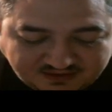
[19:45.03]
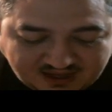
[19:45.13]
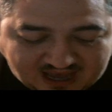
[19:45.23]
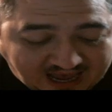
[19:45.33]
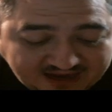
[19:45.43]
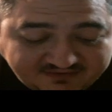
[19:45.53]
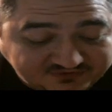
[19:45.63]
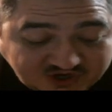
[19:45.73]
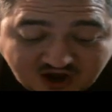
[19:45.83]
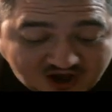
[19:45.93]
I have
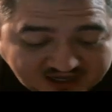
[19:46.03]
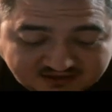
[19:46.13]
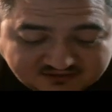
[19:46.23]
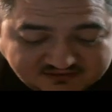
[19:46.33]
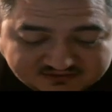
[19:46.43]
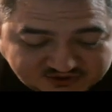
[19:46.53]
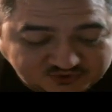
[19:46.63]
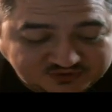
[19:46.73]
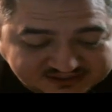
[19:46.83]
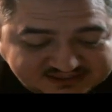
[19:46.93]
not, to
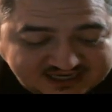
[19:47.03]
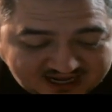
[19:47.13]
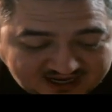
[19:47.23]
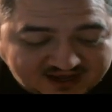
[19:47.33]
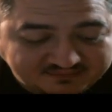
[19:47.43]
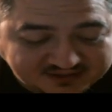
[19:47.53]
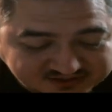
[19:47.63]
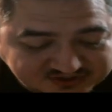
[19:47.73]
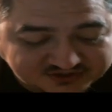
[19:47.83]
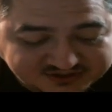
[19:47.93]
this day, I've been
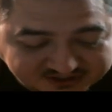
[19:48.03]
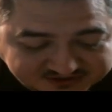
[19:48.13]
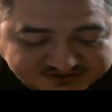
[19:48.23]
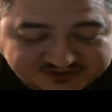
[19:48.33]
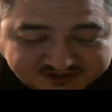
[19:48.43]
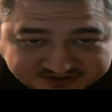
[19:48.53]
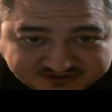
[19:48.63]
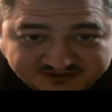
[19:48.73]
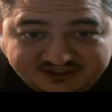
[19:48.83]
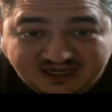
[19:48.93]
searching and searching and
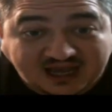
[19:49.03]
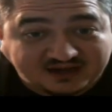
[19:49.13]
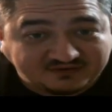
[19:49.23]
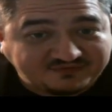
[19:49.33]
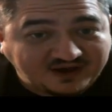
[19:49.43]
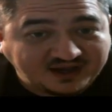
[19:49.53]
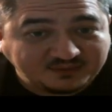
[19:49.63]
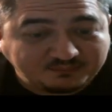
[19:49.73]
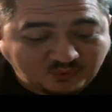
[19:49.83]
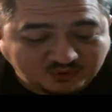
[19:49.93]
searching. I can
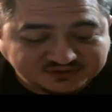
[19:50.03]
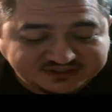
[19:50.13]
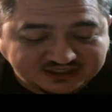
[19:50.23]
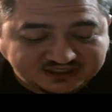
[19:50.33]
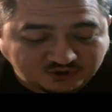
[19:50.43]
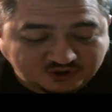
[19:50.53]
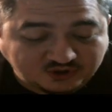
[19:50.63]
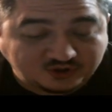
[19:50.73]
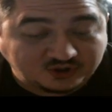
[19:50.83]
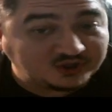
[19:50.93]
find boards that look
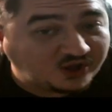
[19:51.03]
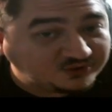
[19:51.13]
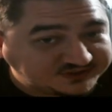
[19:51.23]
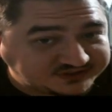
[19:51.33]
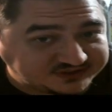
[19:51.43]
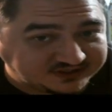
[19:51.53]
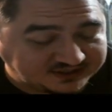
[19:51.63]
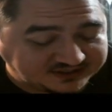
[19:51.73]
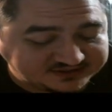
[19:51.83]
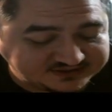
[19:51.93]
close to
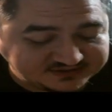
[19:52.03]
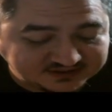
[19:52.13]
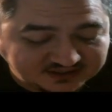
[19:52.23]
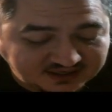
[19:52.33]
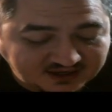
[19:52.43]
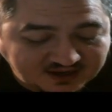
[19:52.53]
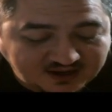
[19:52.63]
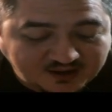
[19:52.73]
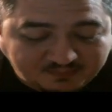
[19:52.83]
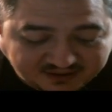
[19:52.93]
this,
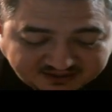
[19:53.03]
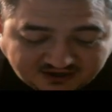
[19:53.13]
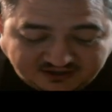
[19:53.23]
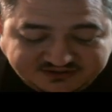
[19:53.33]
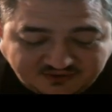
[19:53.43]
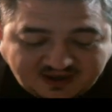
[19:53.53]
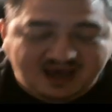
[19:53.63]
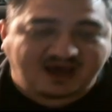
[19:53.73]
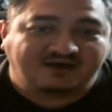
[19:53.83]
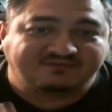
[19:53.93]
but that also have